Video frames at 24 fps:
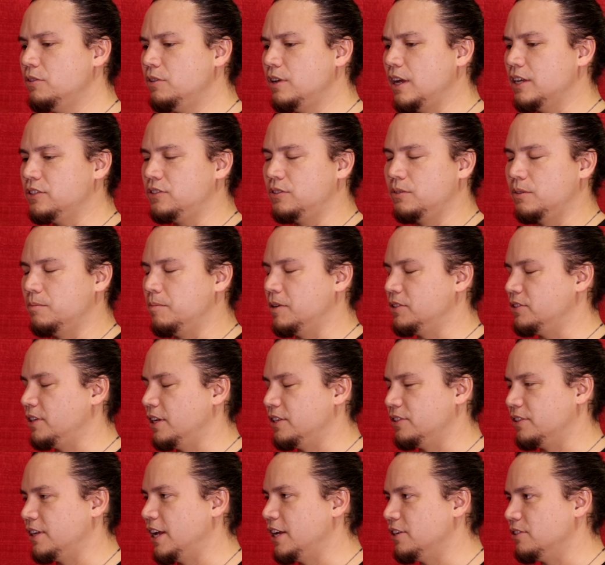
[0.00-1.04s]
know you guys do a bunch
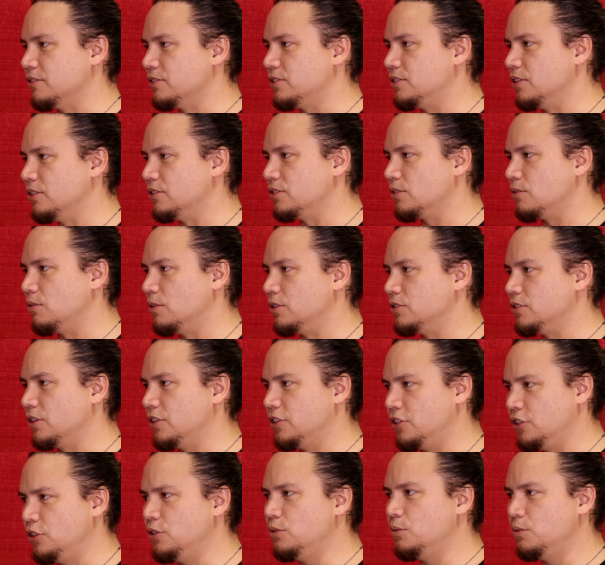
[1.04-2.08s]
of educational shows, of course.
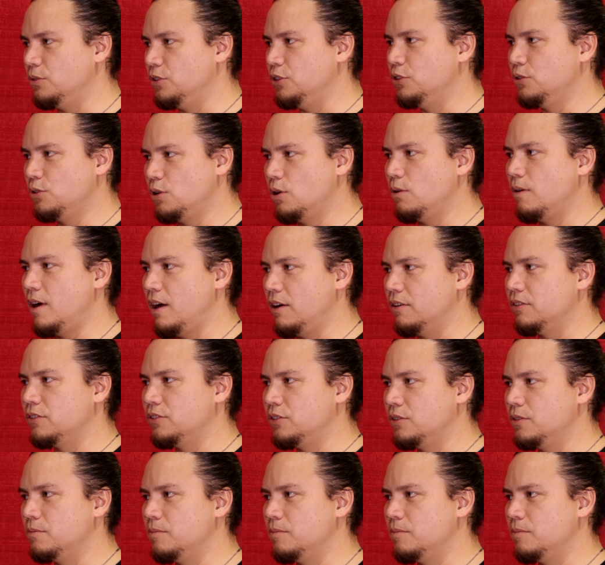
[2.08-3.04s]
Mm-hmm. so do you you go out and do